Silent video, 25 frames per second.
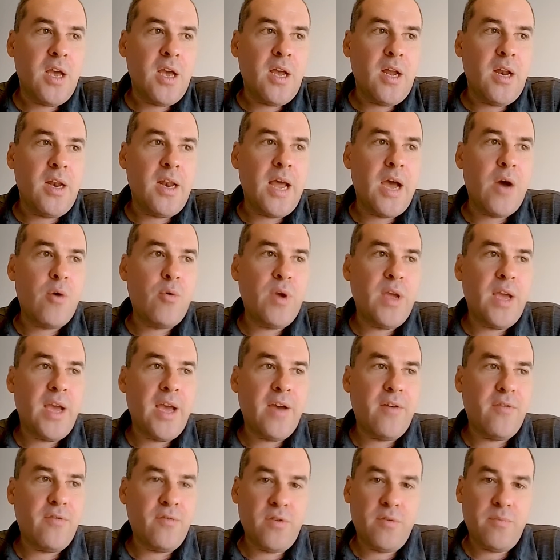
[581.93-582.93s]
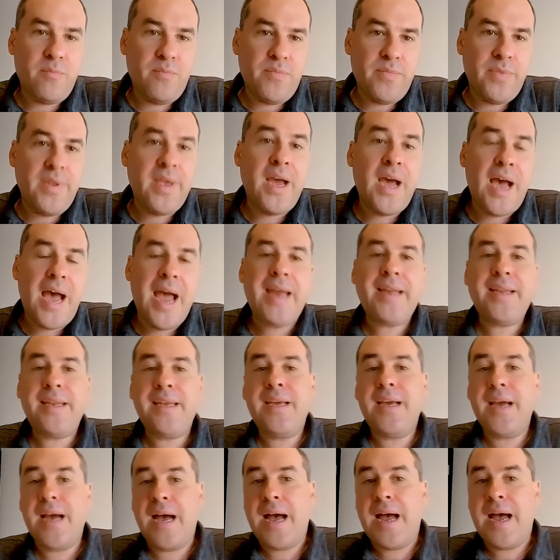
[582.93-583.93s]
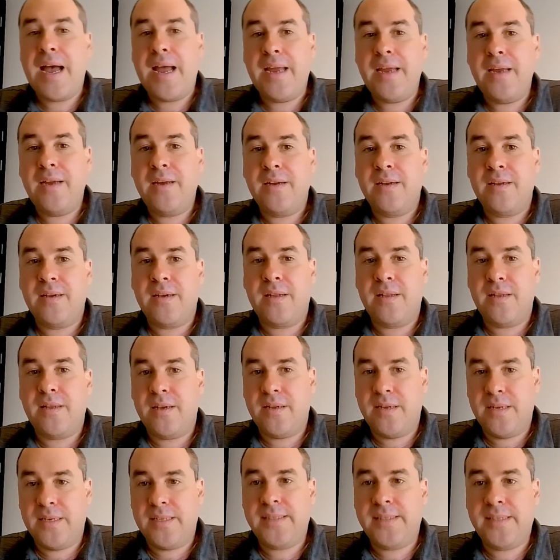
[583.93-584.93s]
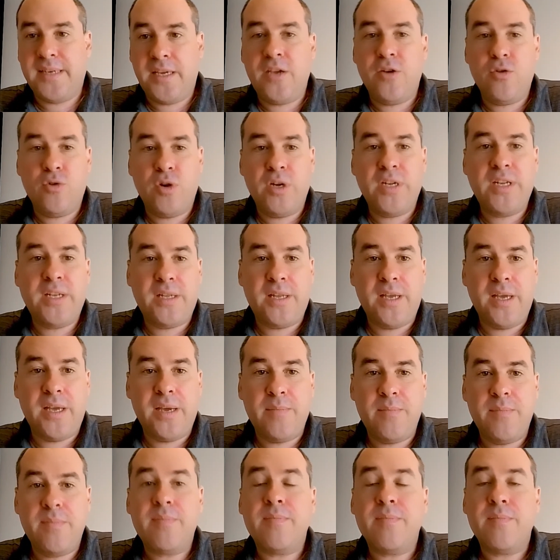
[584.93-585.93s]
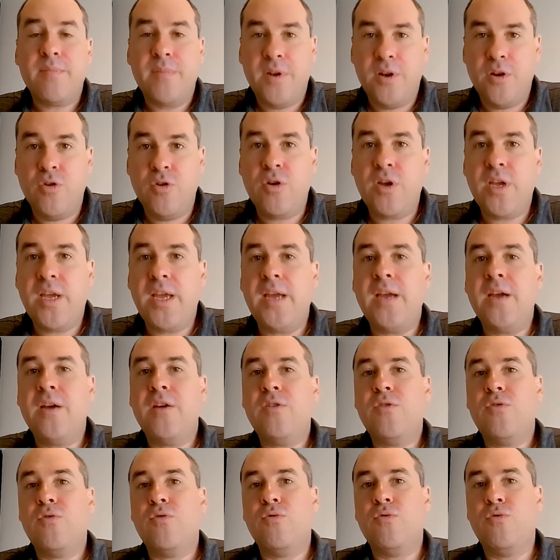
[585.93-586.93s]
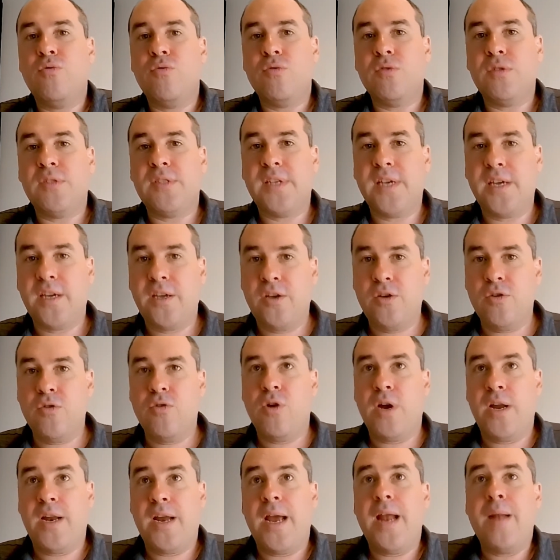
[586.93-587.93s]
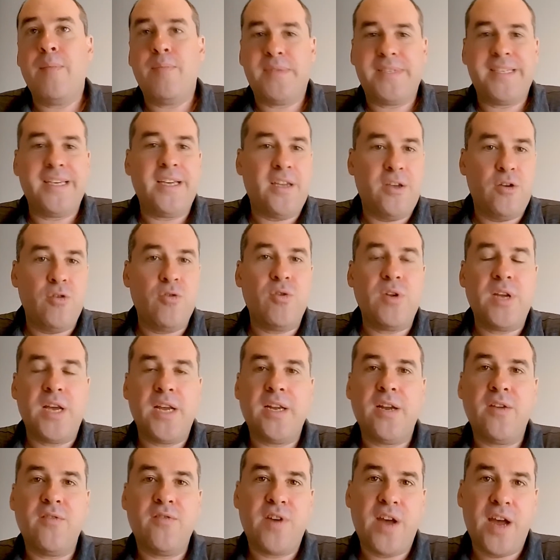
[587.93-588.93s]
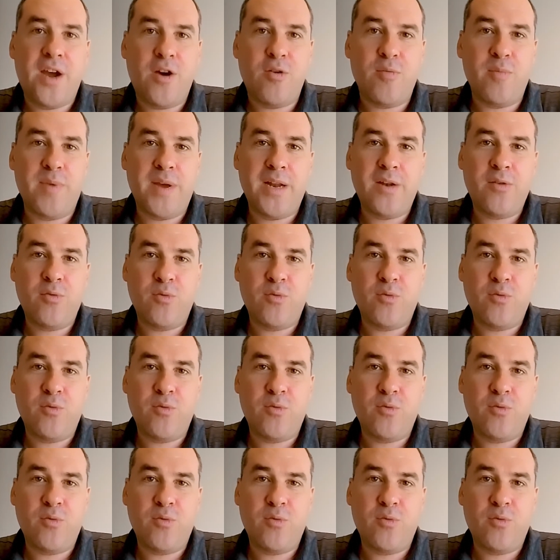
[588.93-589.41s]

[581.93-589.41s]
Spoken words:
now we have the IT guy, the security team, looking to secure and help secure that environment.